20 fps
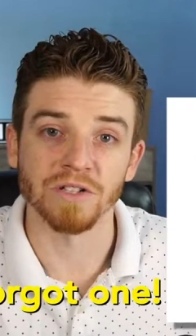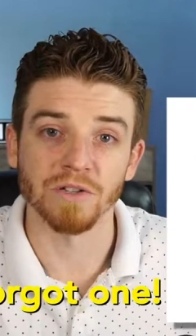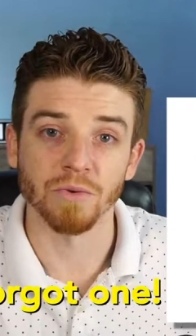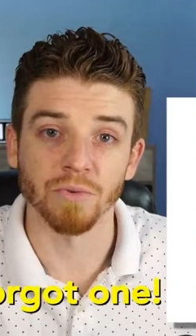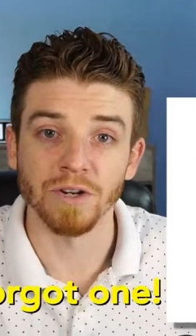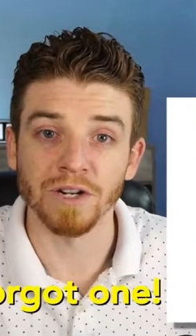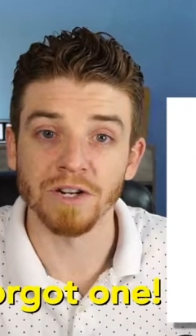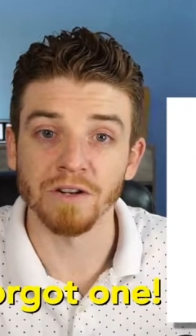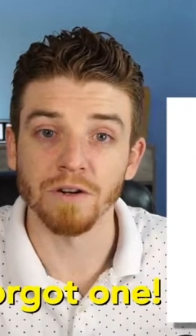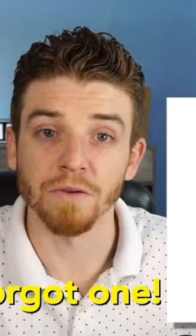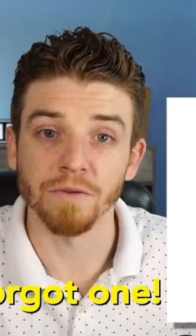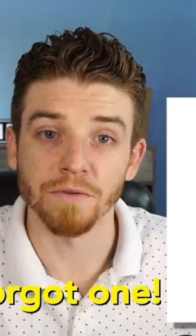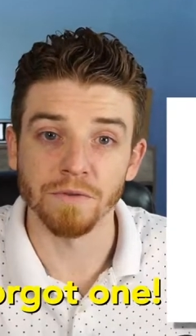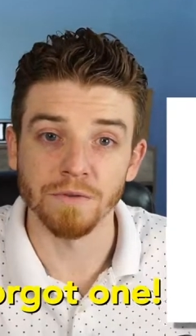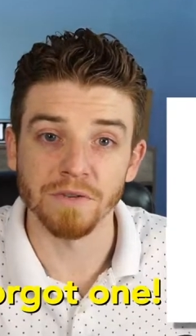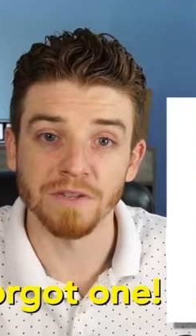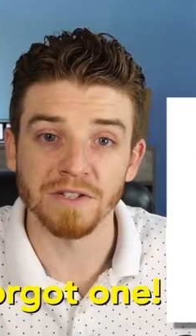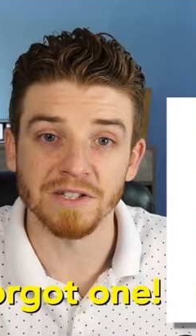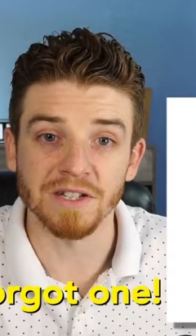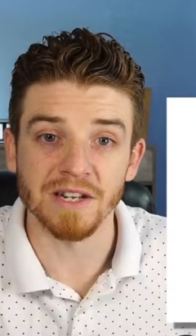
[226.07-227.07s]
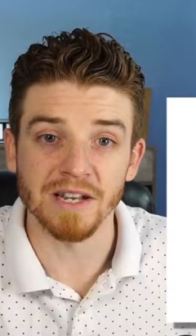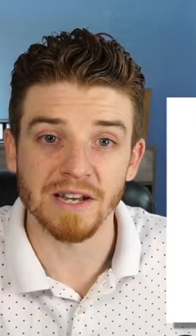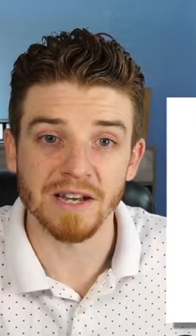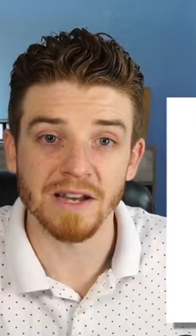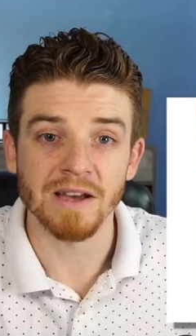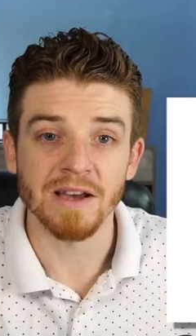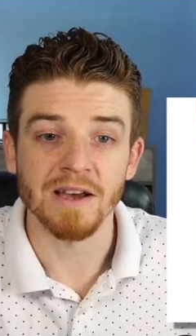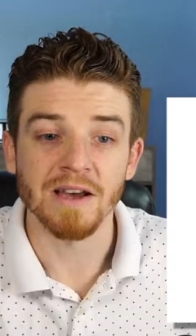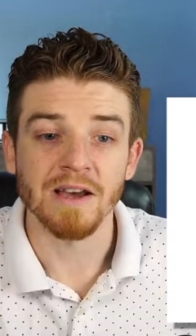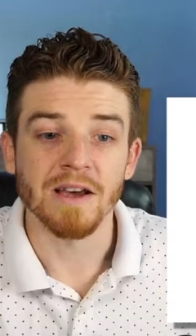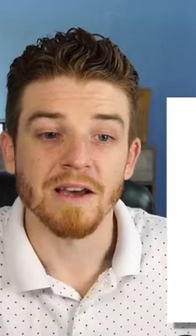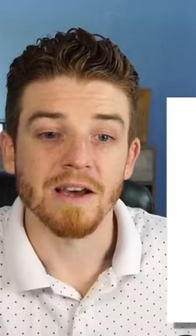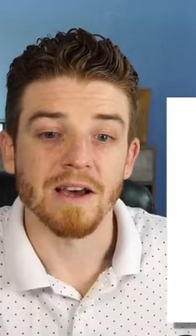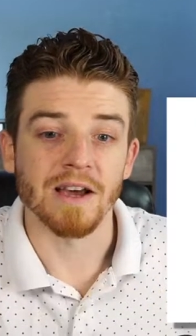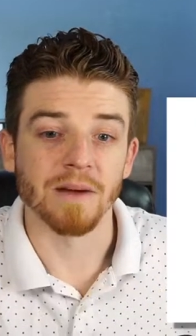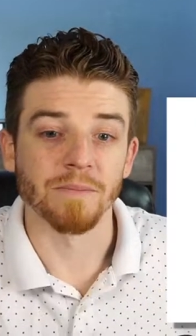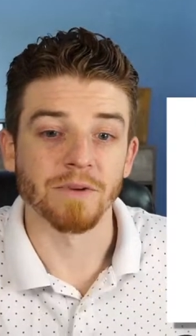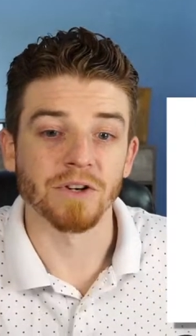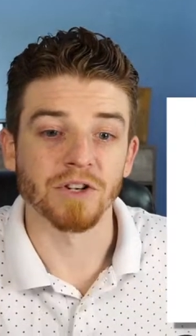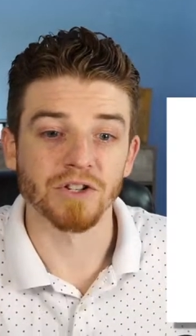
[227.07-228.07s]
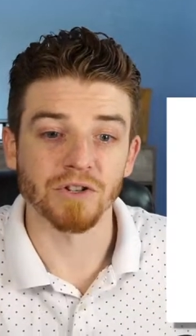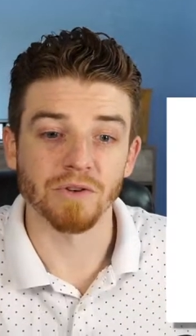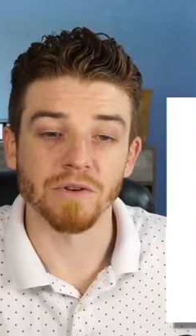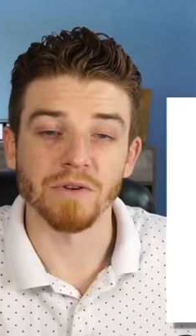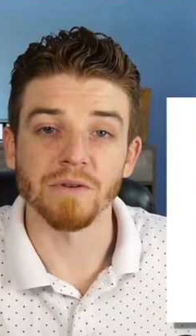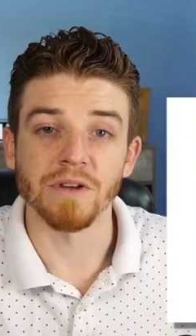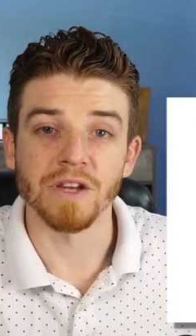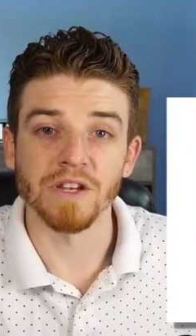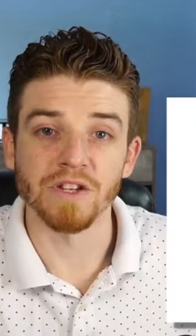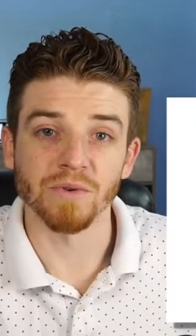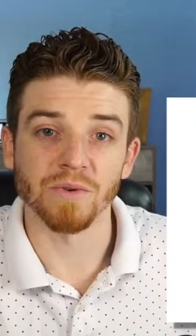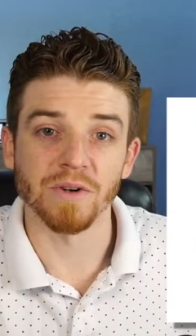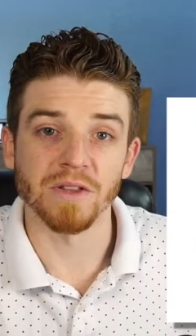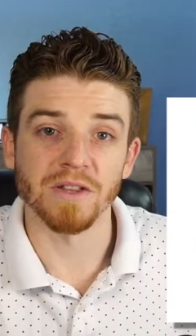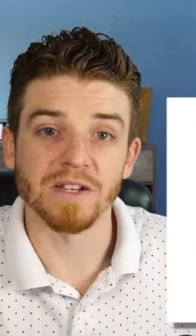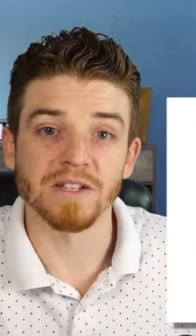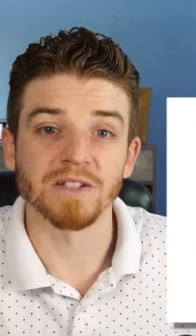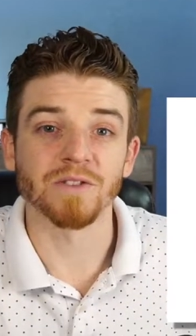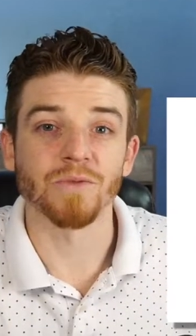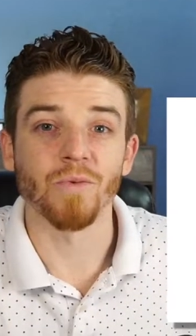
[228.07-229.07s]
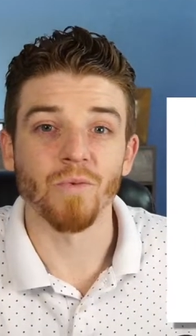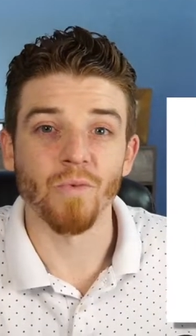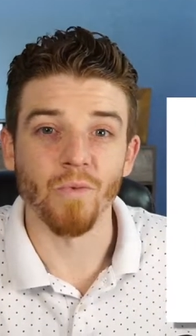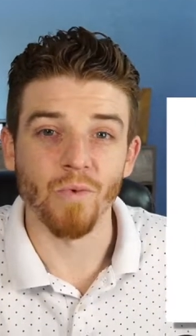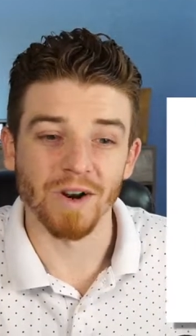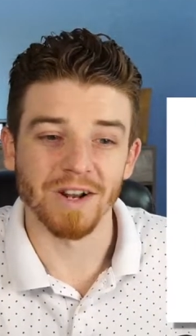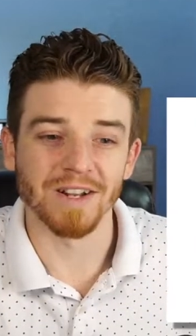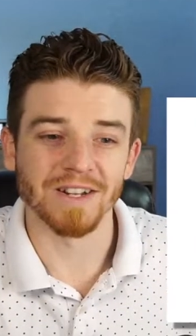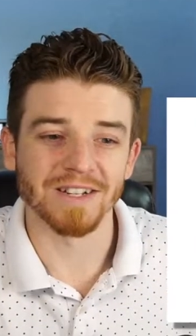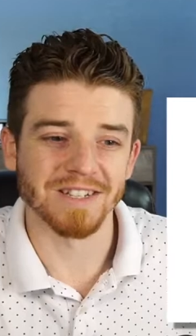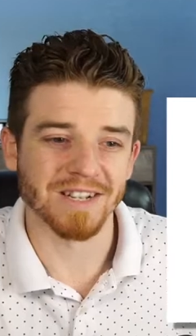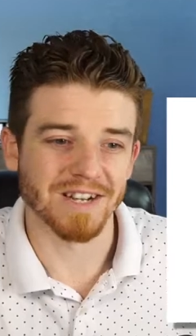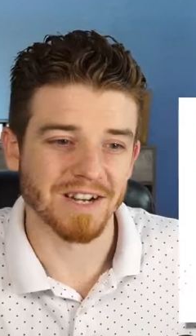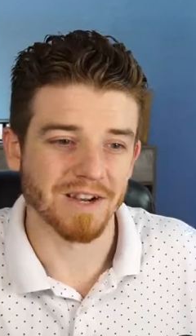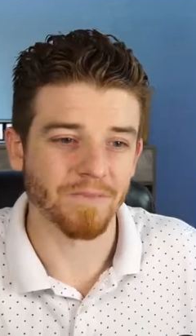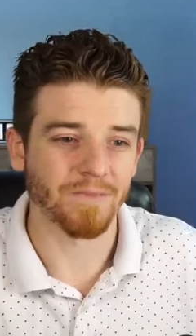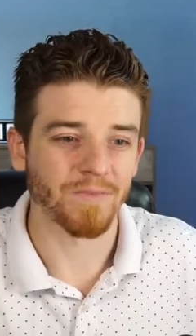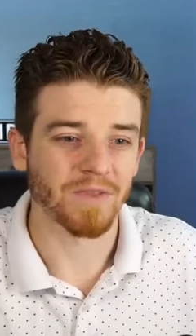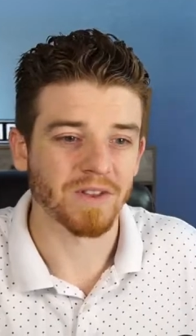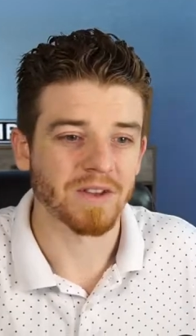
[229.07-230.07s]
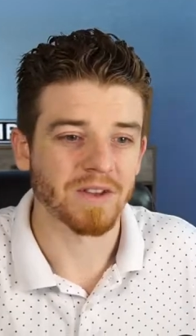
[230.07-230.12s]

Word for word: So we're gonna go through these today and I'm gonna show you each one of these one at a time.